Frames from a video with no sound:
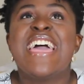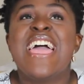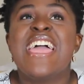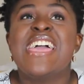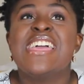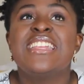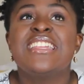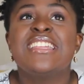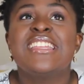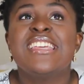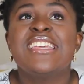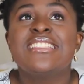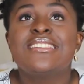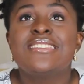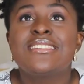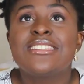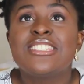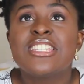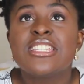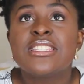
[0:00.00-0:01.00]
And
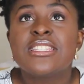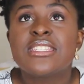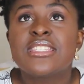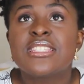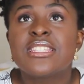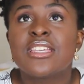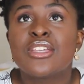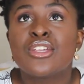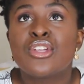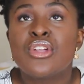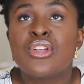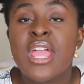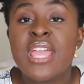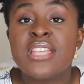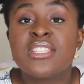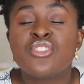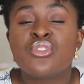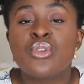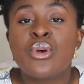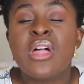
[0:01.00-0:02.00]
it's just
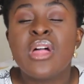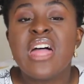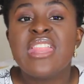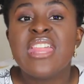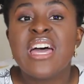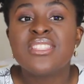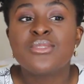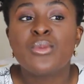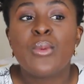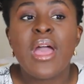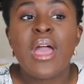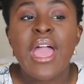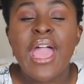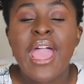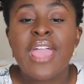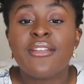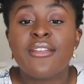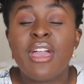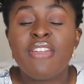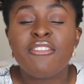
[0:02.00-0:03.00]
crazy. So that's why
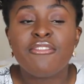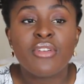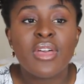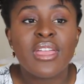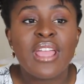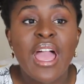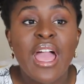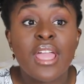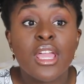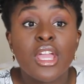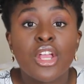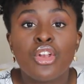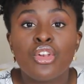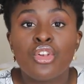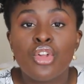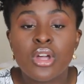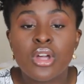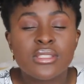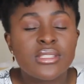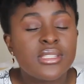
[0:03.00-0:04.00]
I feel like I
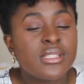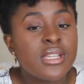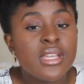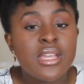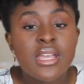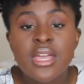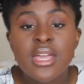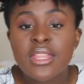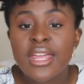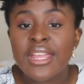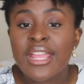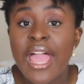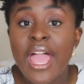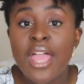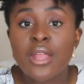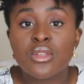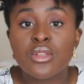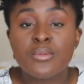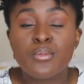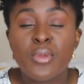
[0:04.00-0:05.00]
cannot, like,
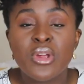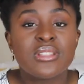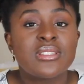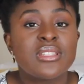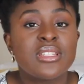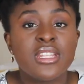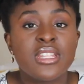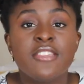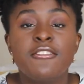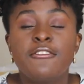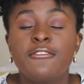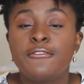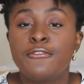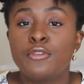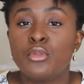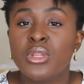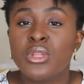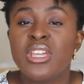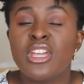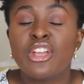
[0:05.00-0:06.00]
I personally
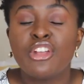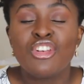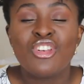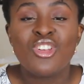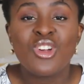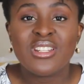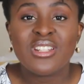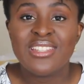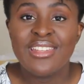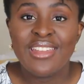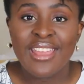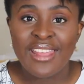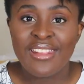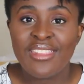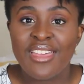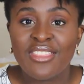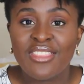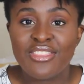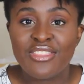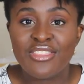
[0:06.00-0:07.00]
fully cannot deny
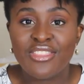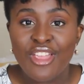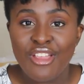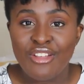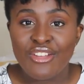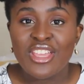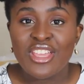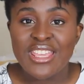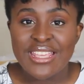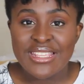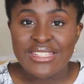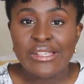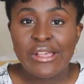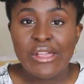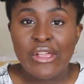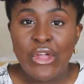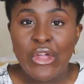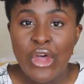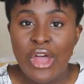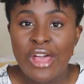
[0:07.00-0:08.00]
that there is
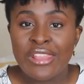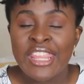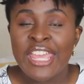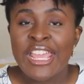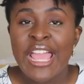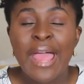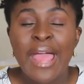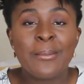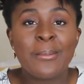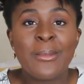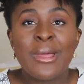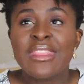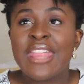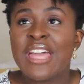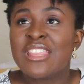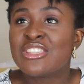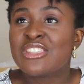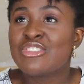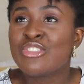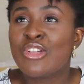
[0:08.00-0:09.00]
a God. Like, I'm not,
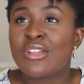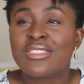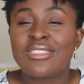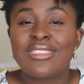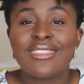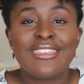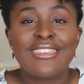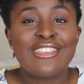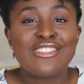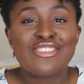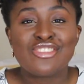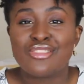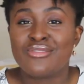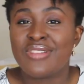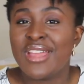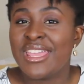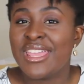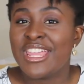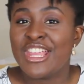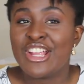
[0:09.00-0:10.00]
that's not the issue
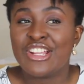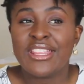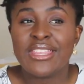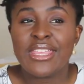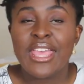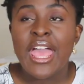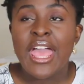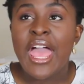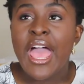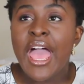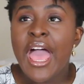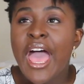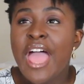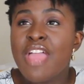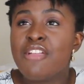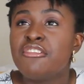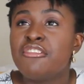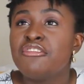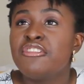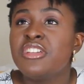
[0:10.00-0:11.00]
right here. Like,
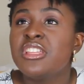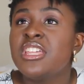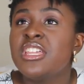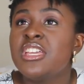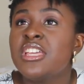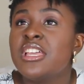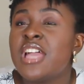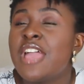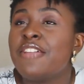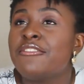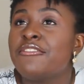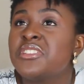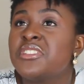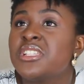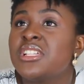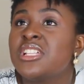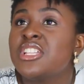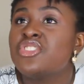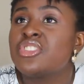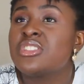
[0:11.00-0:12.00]
I
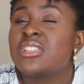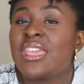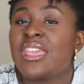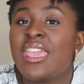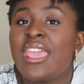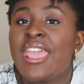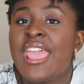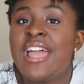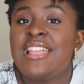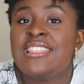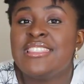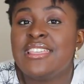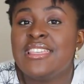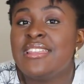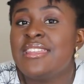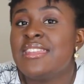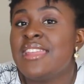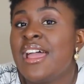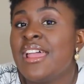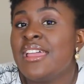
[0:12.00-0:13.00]
physically just can't
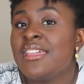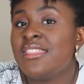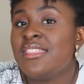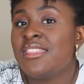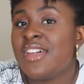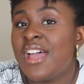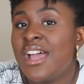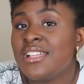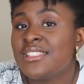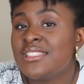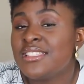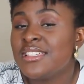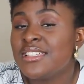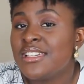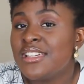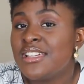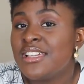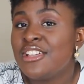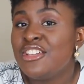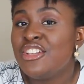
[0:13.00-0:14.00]
deny that.
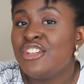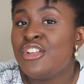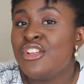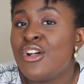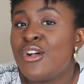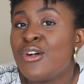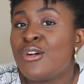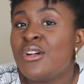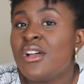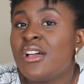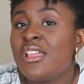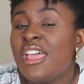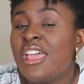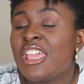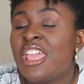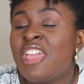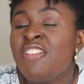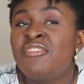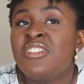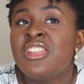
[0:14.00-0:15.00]
You know,
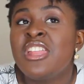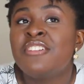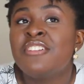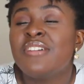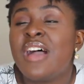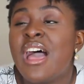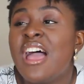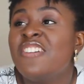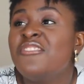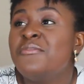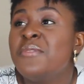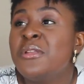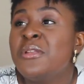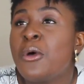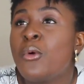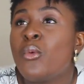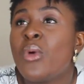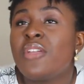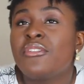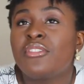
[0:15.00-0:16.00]
like, even if I've been
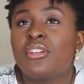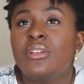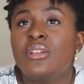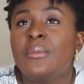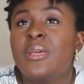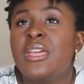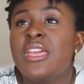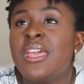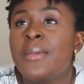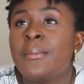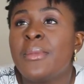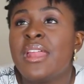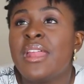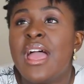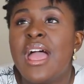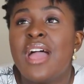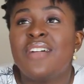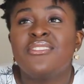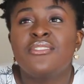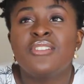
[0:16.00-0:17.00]
away from Him and I
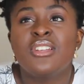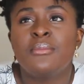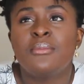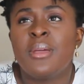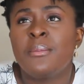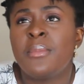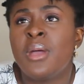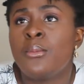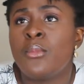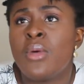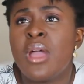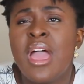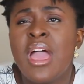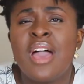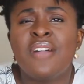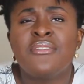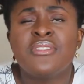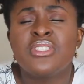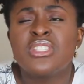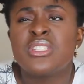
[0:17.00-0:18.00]
haven't read my Bible, I
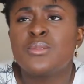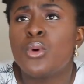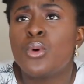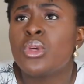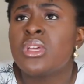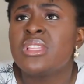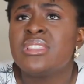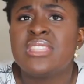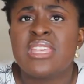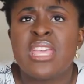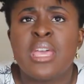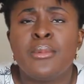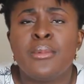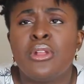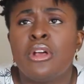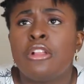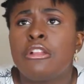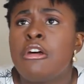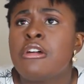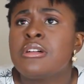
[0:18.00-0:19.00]
haven't spoken to Him
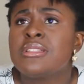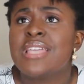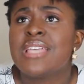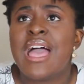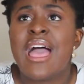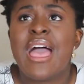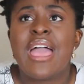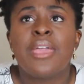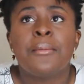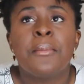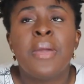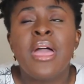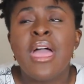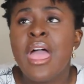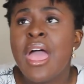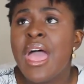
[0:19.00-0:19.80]
in a long time,